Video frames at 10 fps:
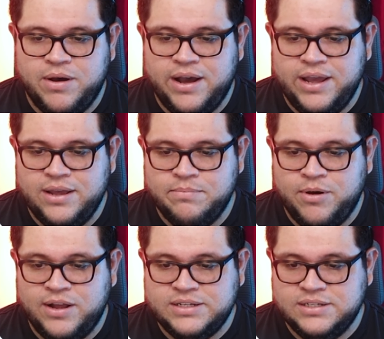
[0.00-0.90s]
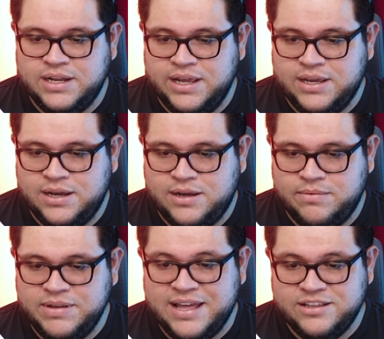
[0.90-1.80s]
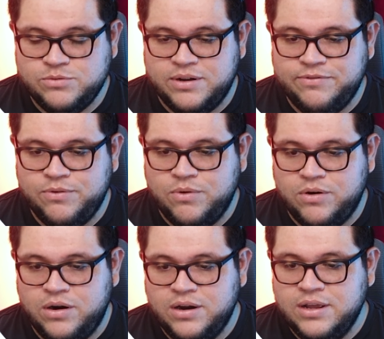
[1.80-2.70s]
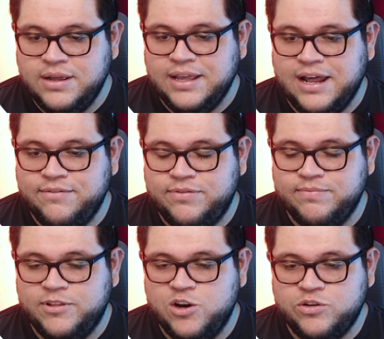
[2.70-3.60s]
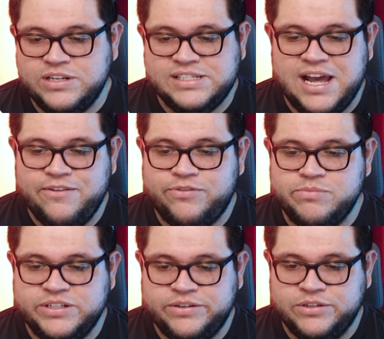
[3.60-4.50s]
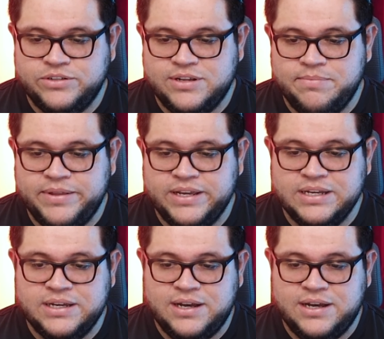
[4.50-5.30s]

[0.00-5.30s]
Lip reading: bought like this one for kind of logo design from zero to something.